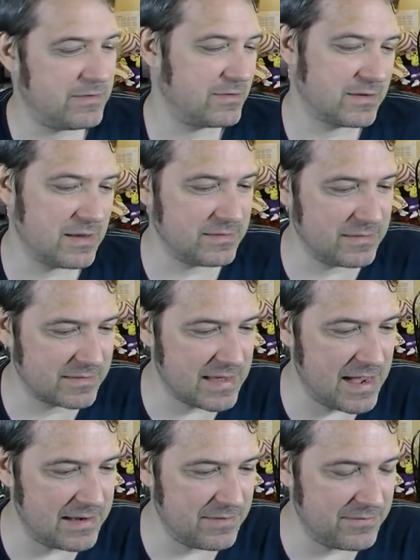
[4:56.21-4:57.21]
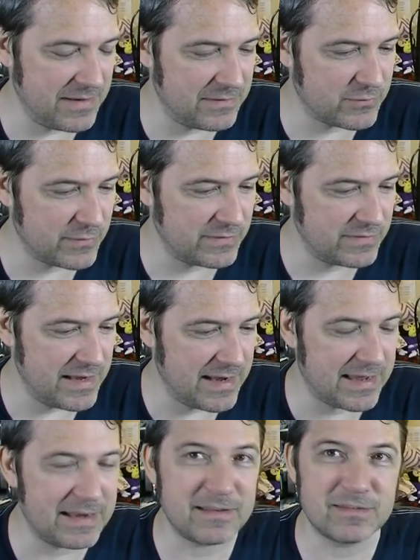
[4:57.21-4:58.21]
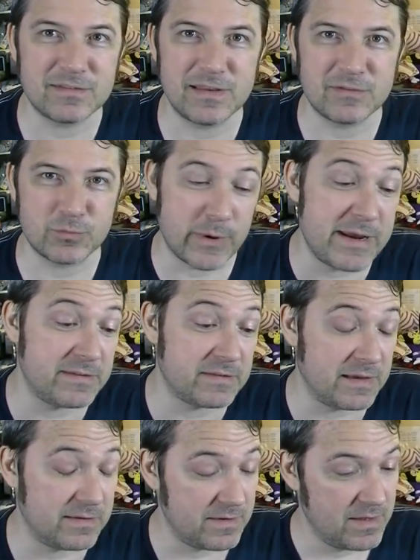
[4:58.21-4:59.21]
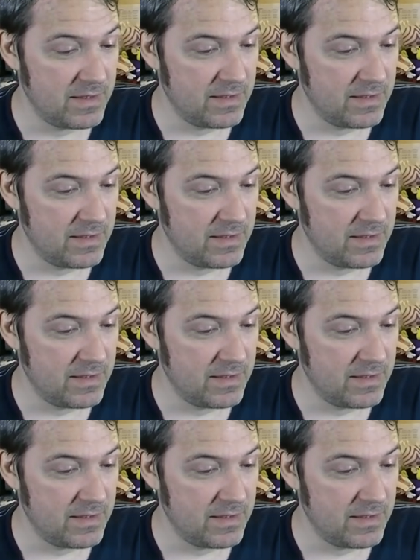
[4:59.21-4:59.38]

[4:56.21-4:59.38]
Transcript: just because it's kind of interesting and it's, it's recent.